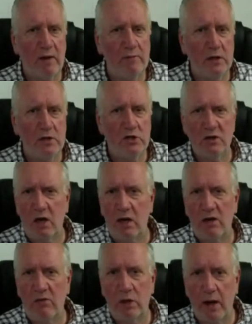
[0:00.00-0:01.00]
I don't really want to
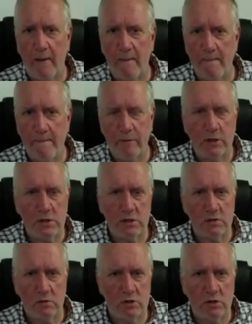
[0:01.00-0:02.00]
play that. It
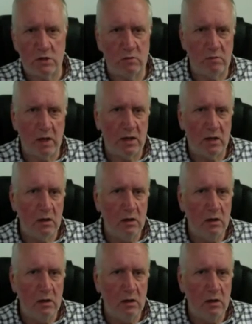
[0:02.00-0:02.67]
doesn't suit me.